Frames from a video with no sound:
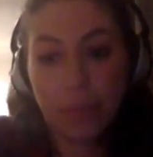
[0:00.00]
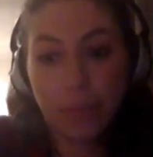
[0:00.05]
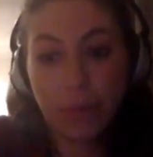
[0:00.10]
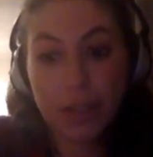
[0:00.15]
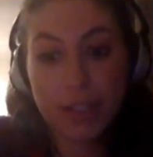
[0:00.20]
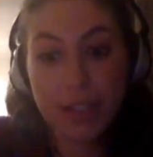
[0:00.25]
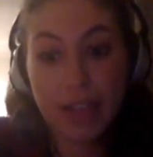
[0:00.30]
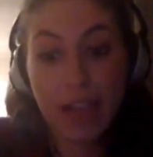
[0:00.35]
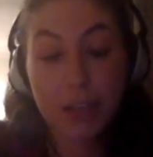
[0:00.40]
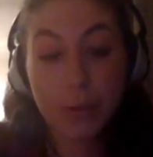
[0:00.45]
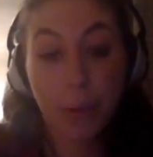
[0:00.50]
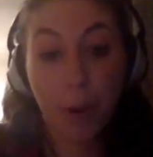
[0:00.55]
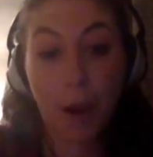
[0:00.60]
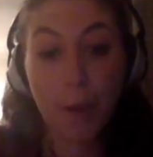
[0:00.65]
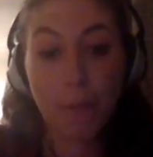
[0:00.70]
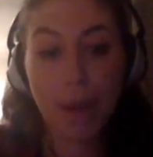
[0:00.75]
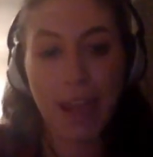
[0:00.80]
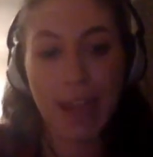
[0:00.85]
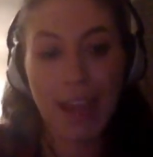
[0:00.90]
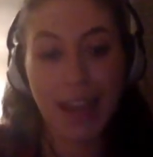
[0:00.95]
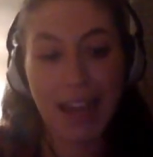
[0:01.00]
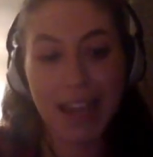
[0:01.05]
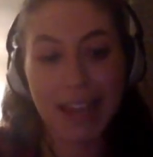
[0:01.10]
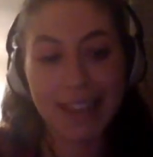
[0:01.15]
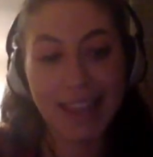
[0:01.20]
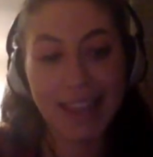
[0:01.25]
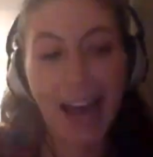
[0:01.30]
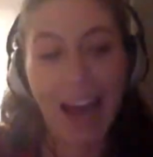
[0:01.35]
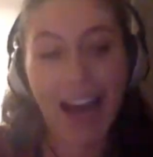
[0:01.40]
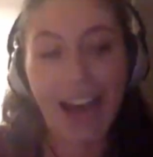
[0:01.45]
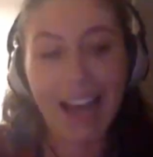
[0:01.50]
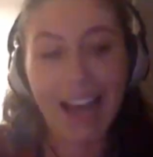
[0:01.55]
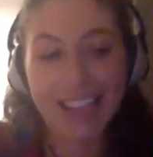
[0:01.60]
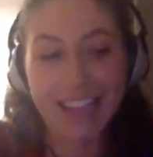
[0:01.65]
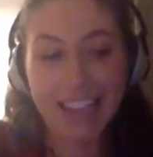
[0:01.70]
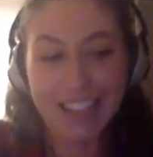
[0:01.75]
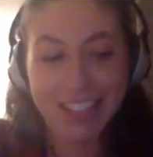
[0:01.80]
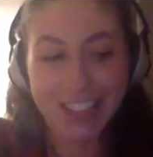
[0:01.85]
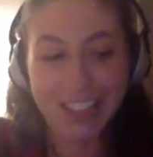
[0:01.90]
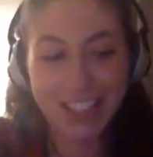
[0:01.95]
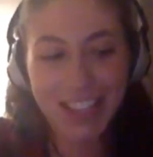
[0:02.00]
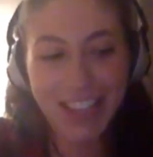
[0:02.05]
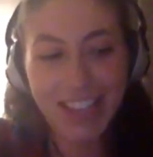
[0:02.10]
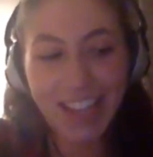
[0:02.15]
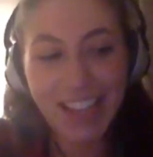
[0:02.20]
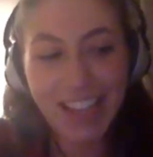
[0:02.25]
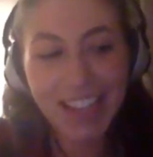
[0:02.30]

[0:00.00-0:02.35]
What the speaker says: was led by me, and that is